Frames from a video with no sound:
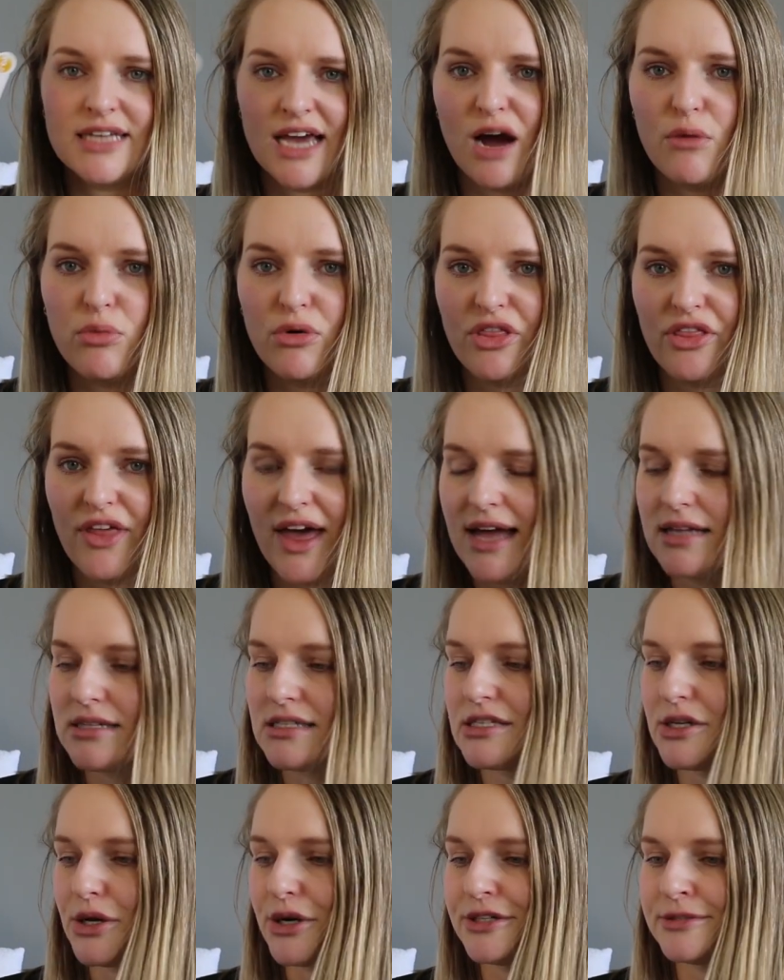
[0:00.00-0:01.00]
to help with that.
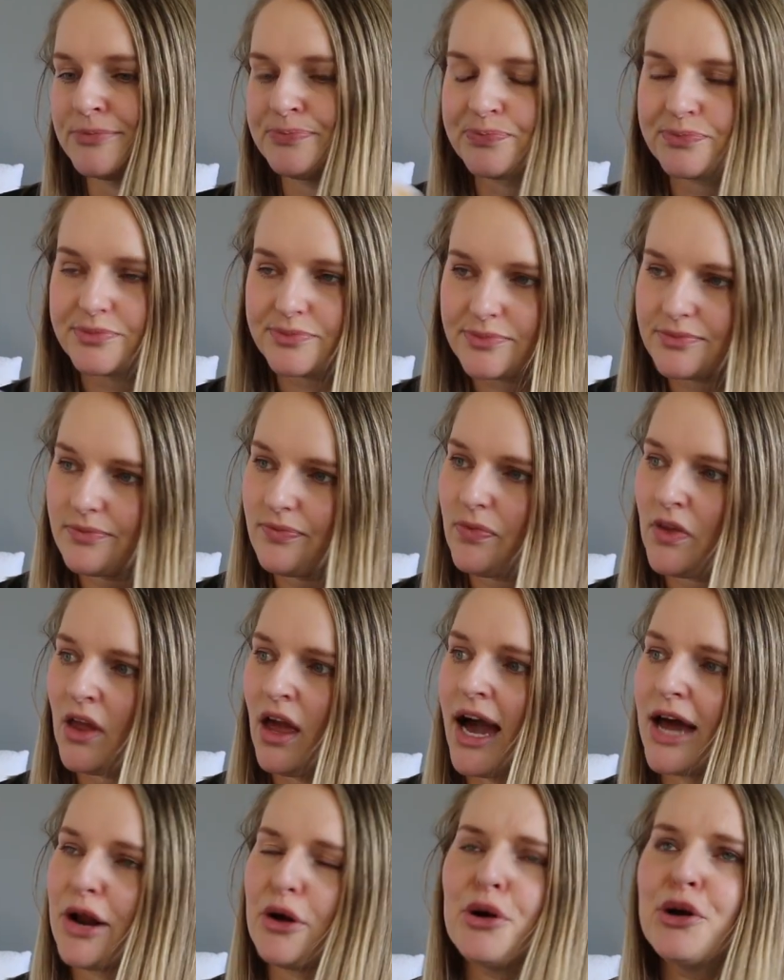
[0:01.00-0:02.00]
So
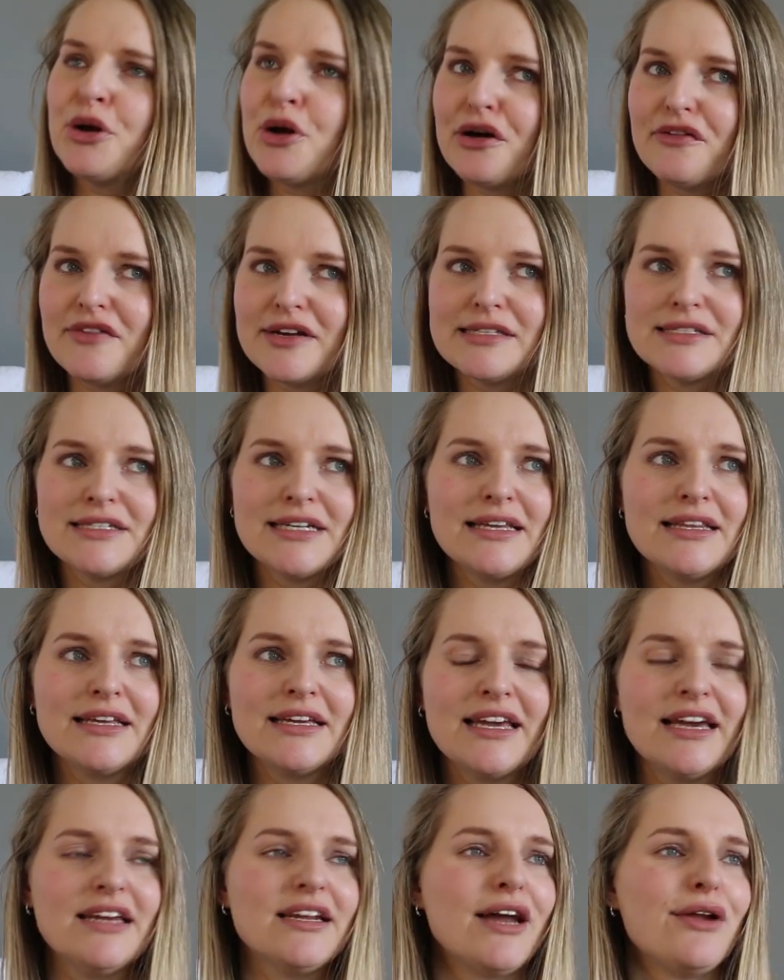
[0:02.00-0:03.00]
I don't know if he's
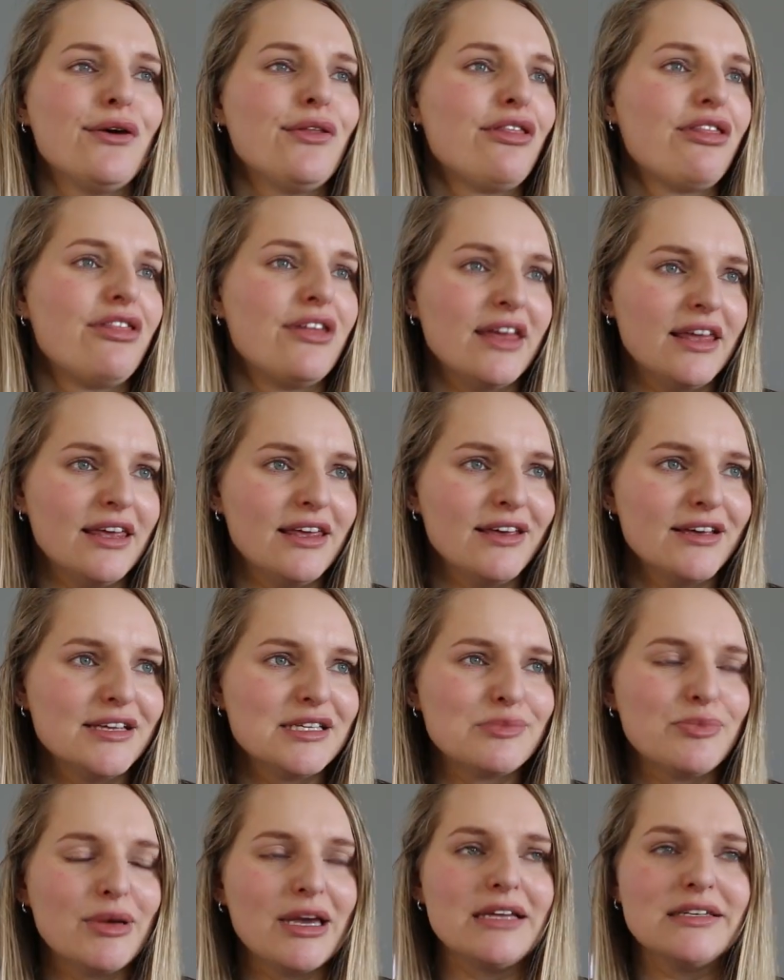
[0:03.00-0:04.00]
teething yet. I don't think he
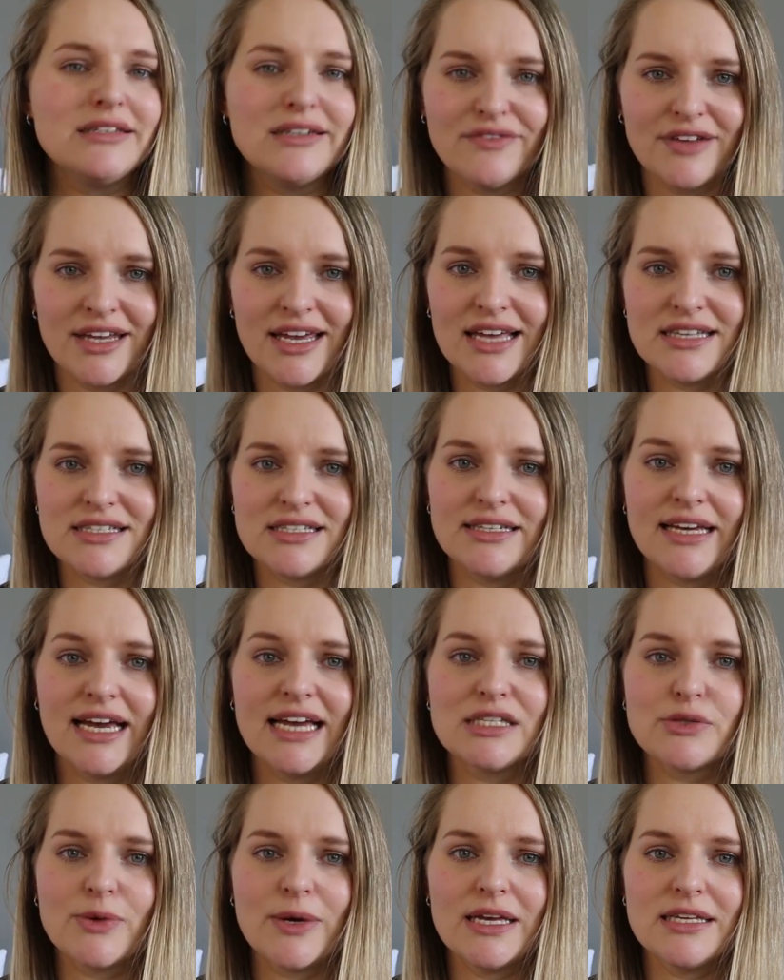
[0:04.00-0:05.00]
is, but he definitely has
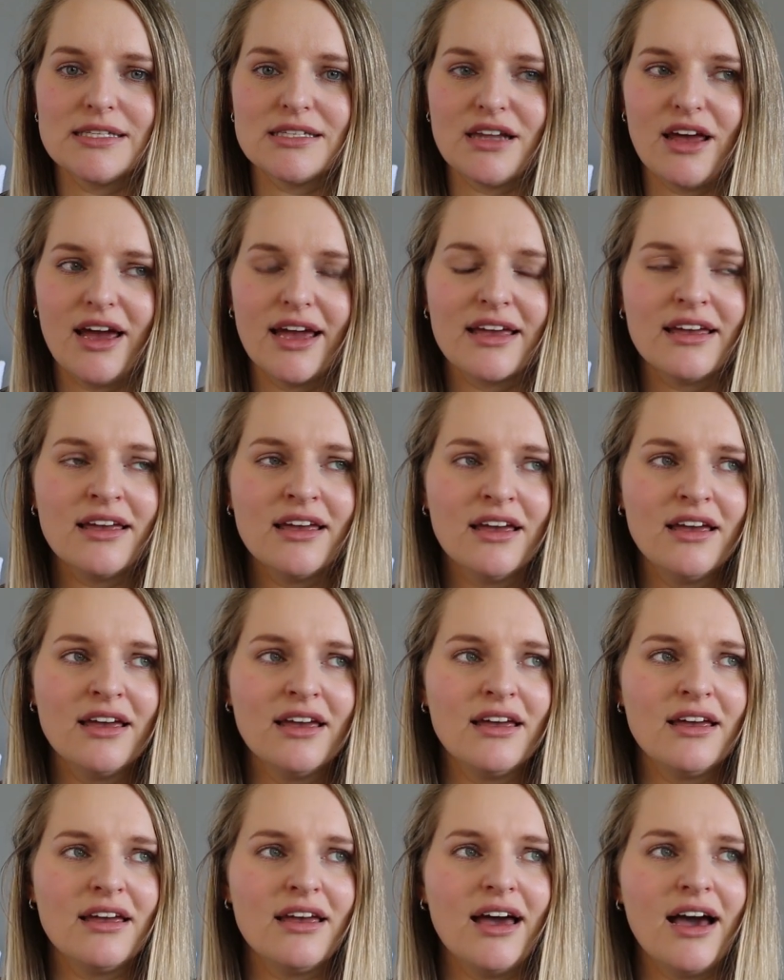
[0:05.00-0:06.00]
days where he's like,
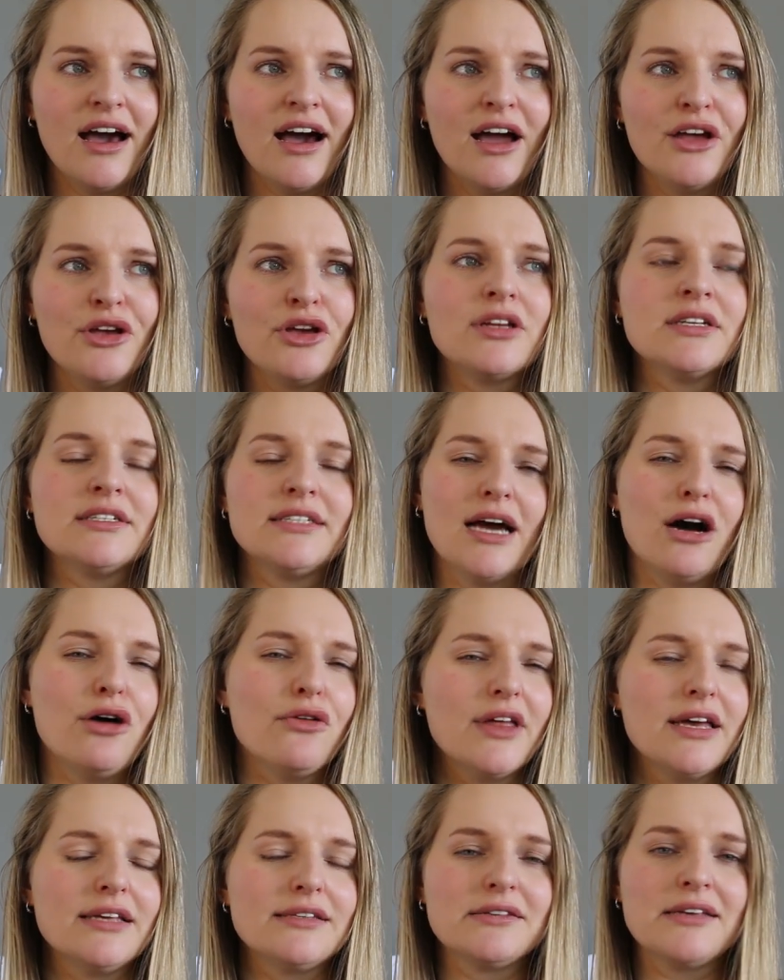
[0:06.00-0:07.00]
you can
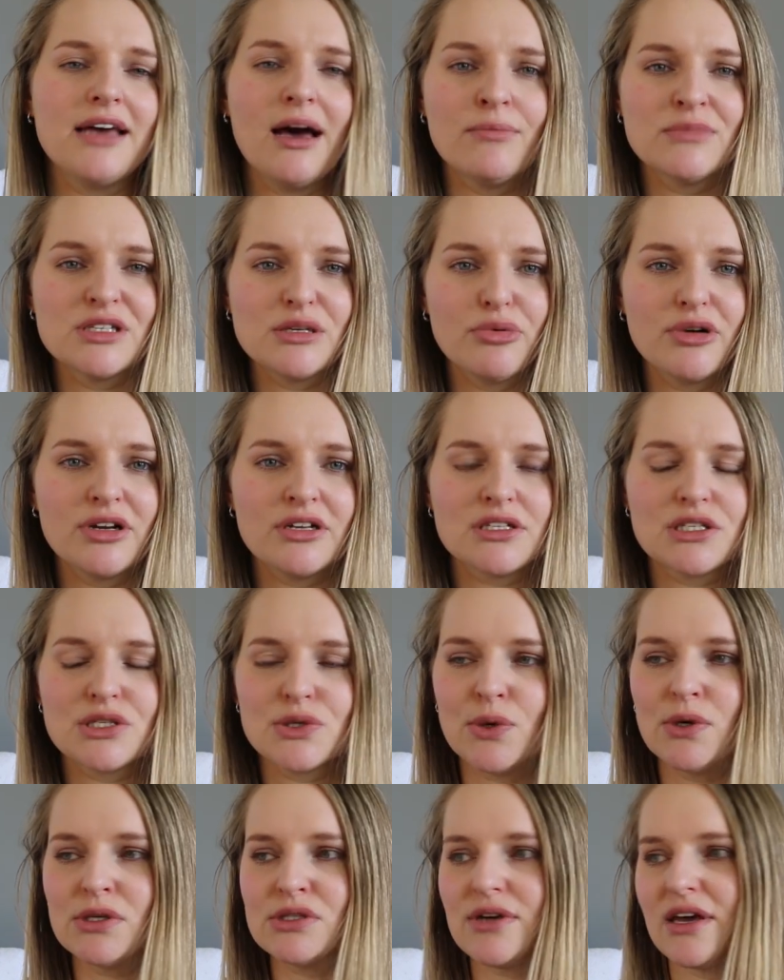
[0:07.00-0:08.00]
tell that his gums are pretty
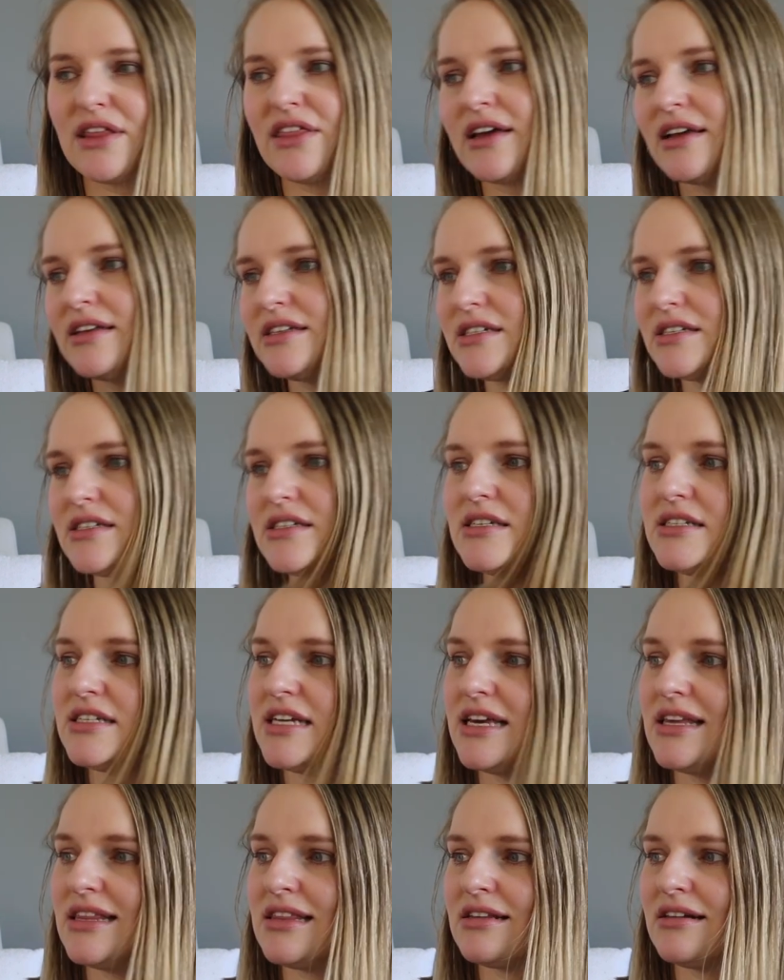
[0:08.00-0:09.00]
sore. So I think it's just the
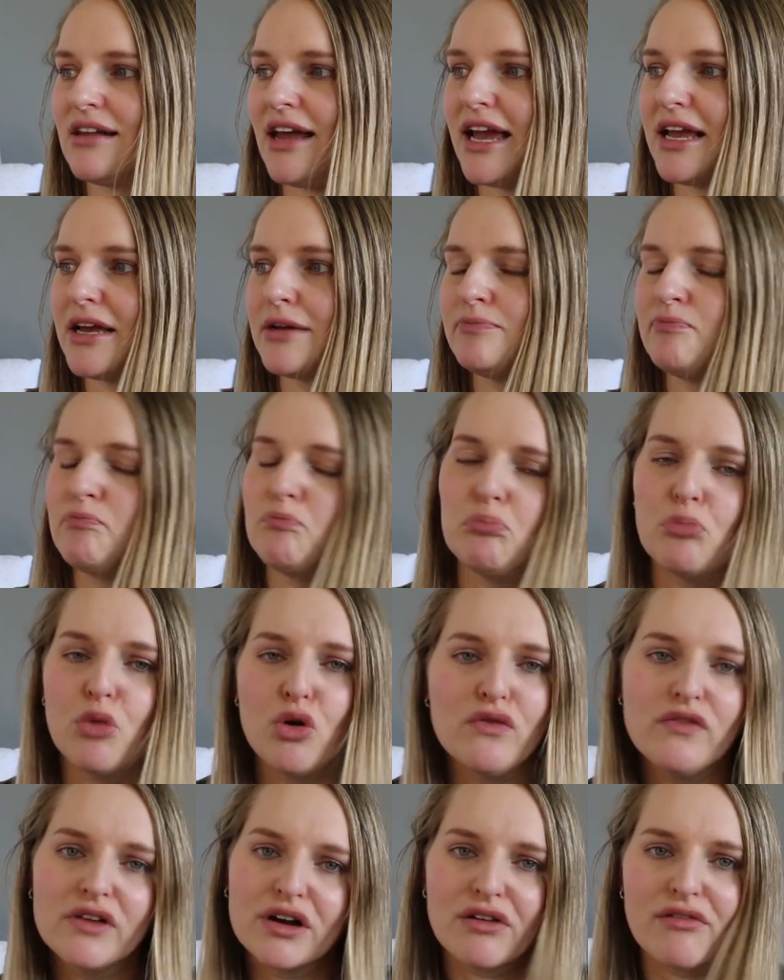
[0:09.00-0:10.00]
teeth like
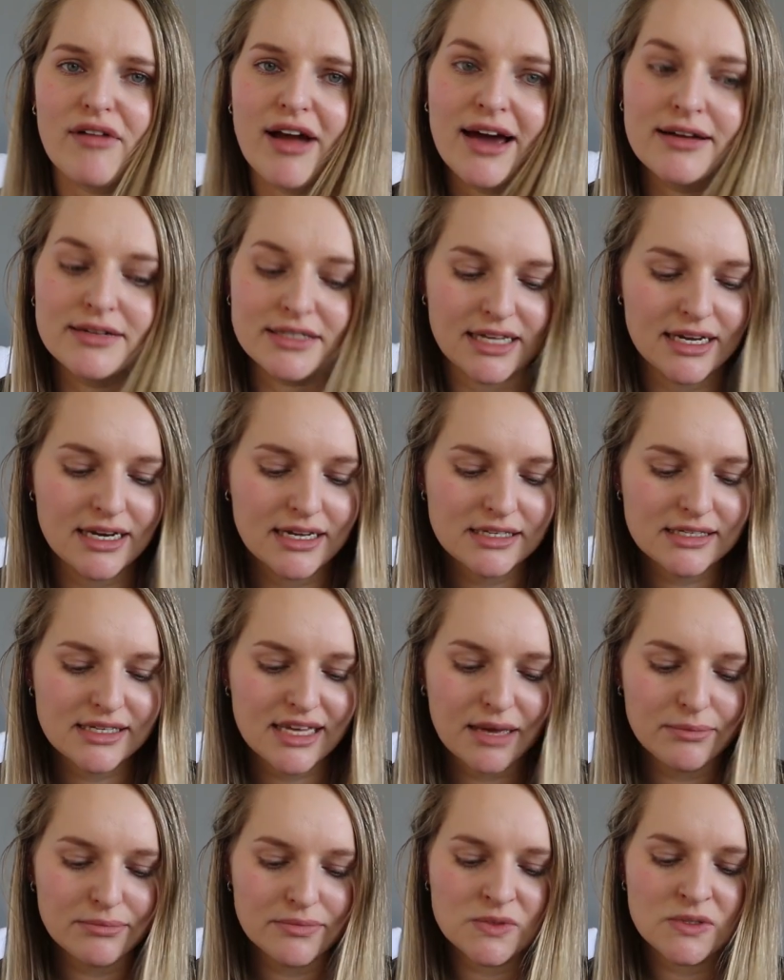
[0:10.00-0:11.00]
moving around in his
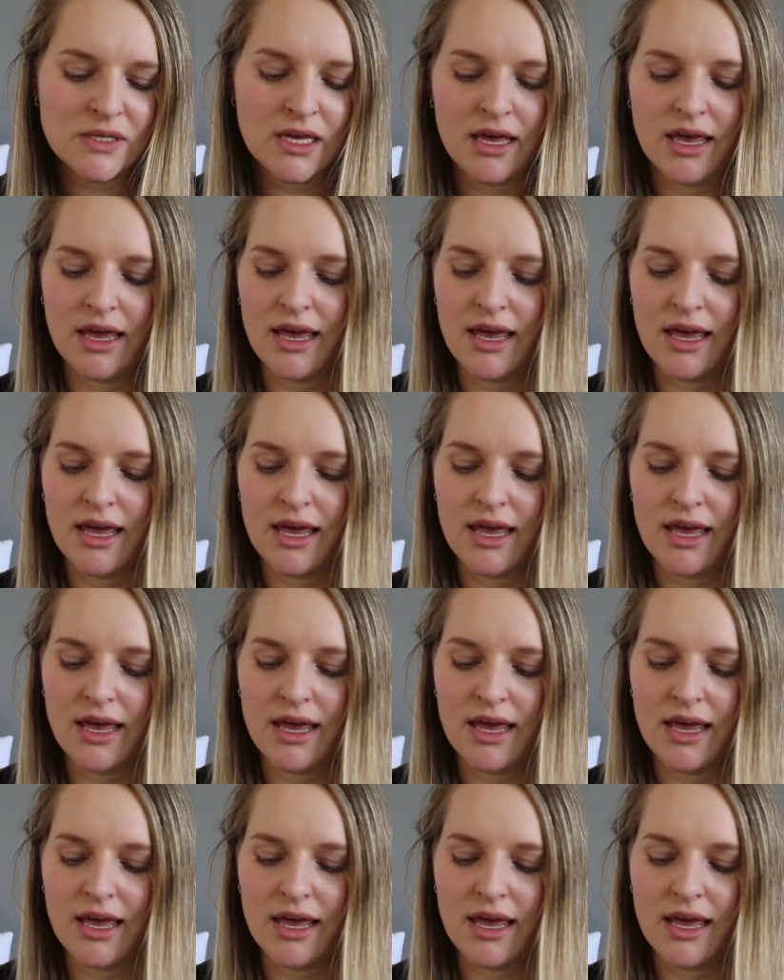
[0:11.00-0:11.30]
gums.